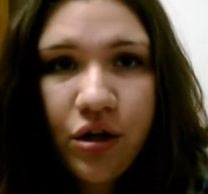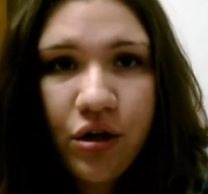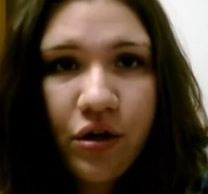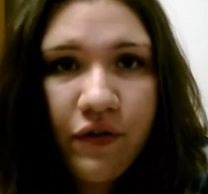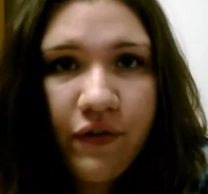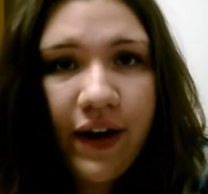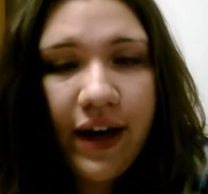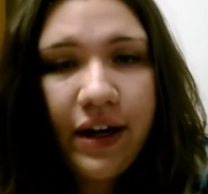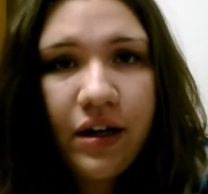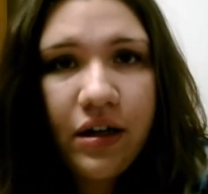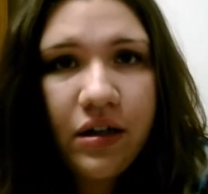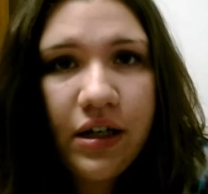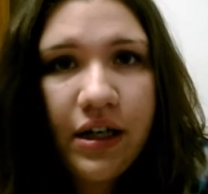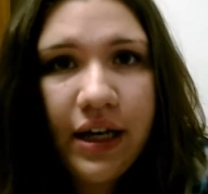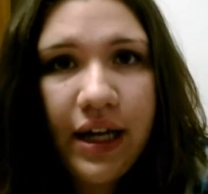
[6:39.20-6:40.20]

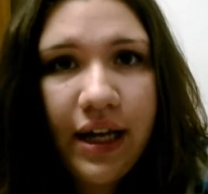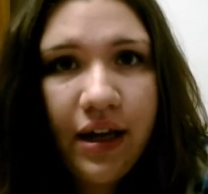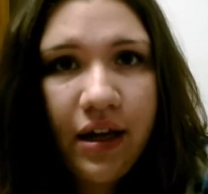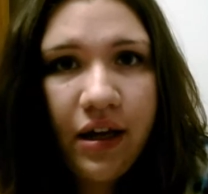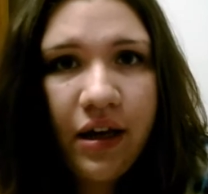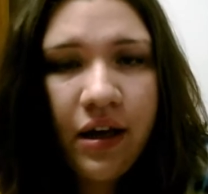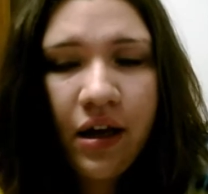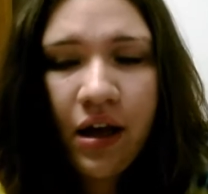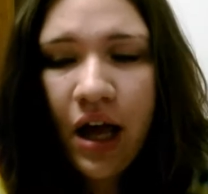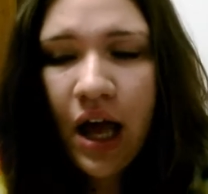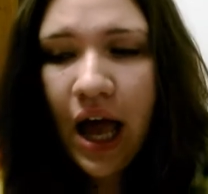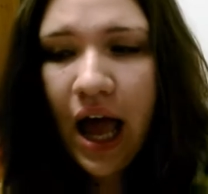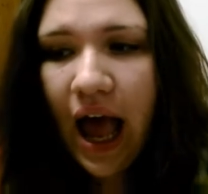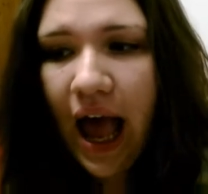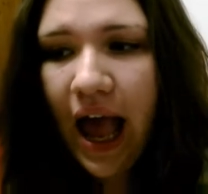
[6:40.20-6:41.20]
Nerdfighter, Ning,
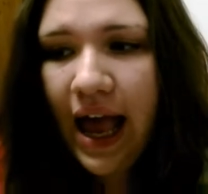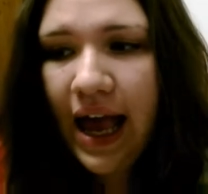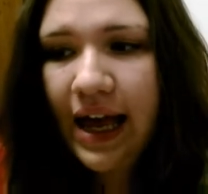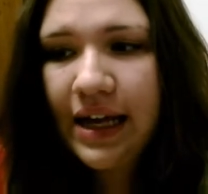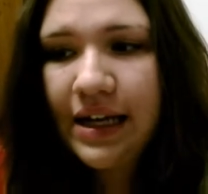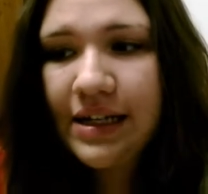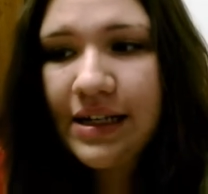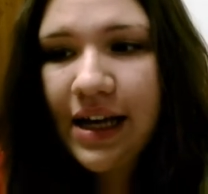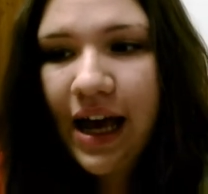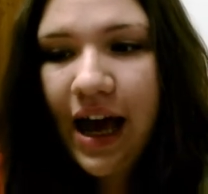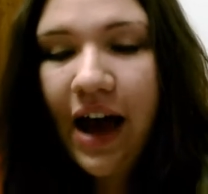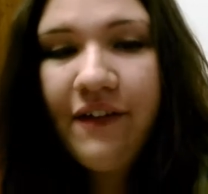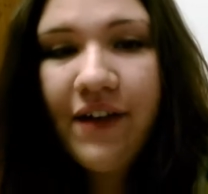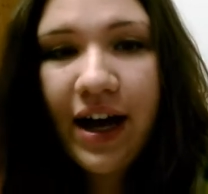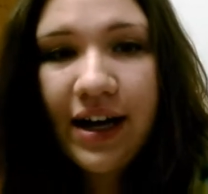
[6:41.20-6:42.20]
and
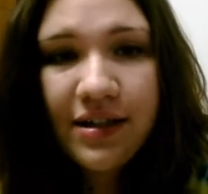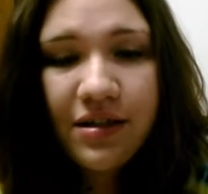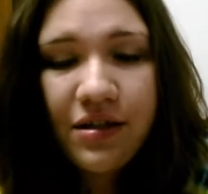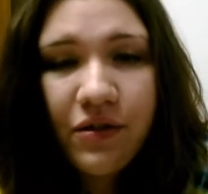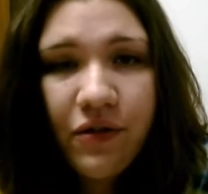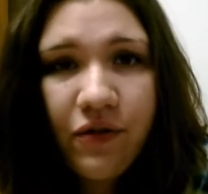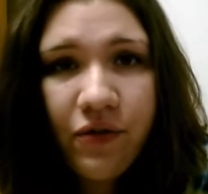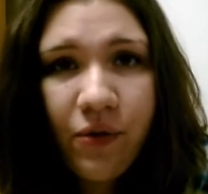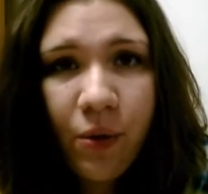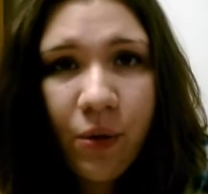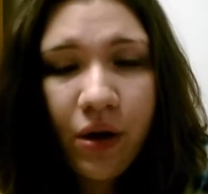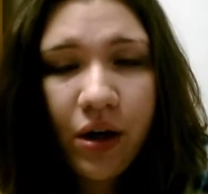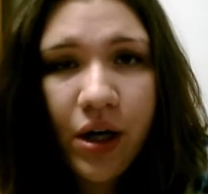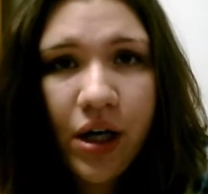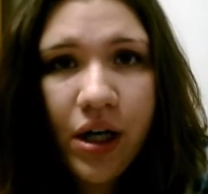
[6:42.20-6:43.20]
I've asked
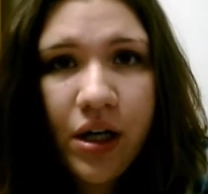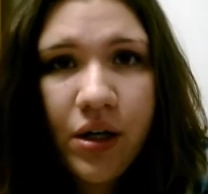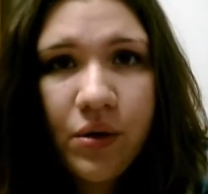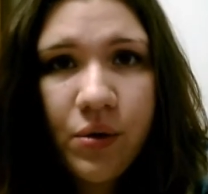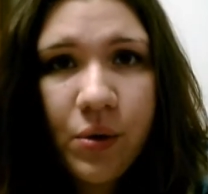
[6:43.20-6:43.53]
for